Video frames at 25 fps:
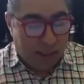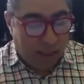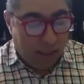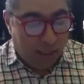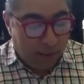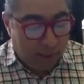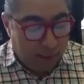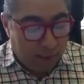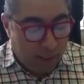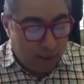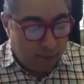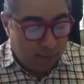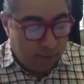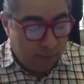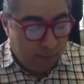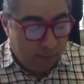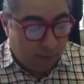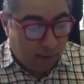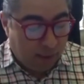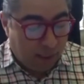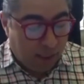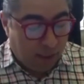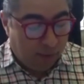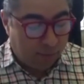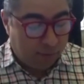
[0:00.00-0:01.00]
And then
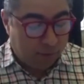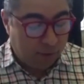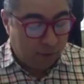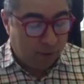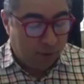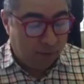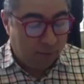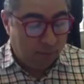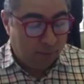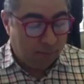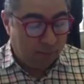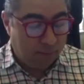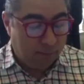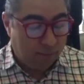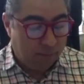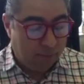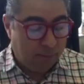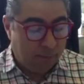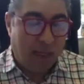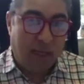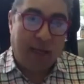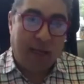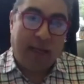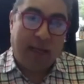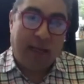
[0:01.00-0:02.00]
after
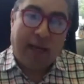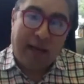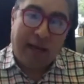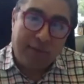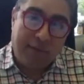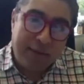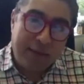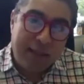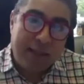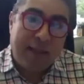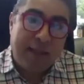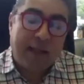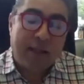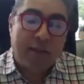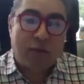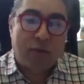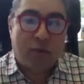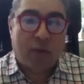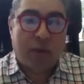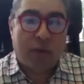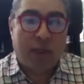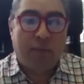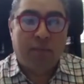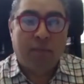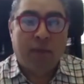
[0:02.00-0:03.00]
having that
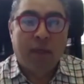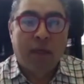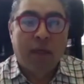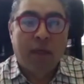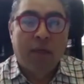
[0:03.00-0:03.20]
dream,